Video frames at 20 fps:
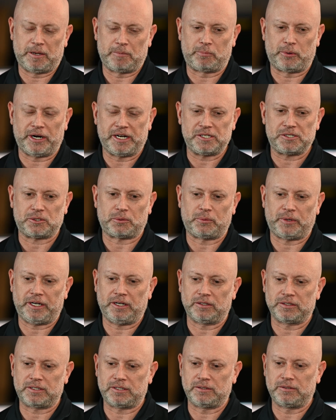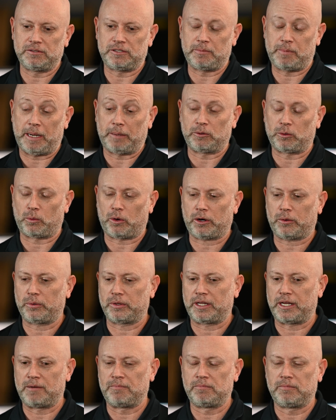pretty surreal to be able to work
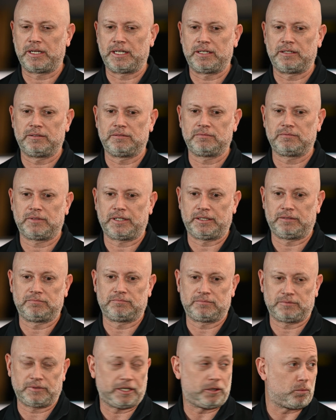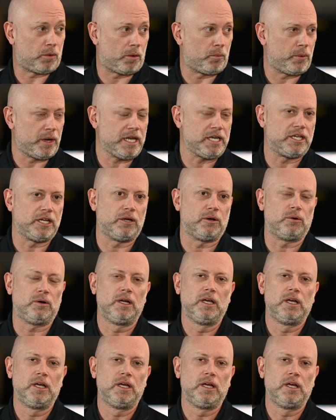with them in what we do.